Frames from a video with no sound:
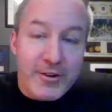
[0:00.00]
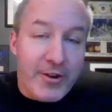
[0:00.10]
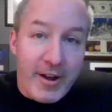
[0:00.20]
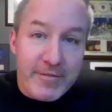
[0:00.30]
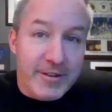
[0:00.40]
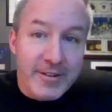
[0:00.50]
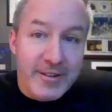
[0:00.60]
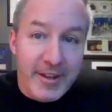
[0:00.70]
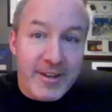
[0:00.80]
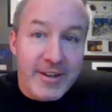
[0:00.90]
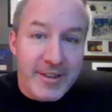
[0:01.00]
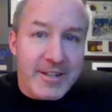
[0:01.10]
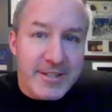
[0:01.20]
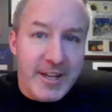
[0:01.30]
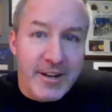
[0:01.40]
graph it like in
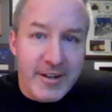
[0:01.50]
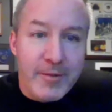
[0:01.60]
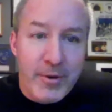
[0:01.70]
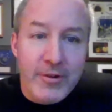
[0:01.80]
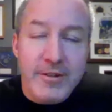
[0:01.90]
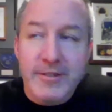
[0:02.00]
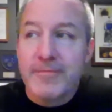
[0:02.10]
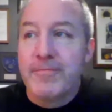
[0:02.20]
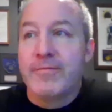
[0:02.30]
that scene in Dead Poets.